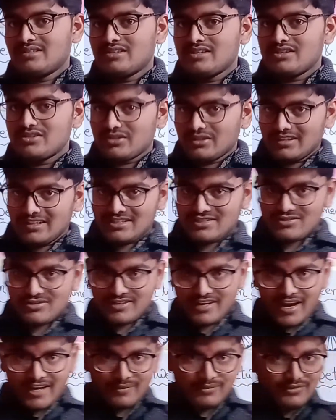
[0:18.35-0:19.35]
So let's
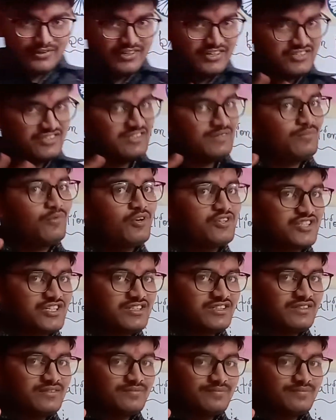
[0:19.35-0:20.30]
rotate with rotational motion.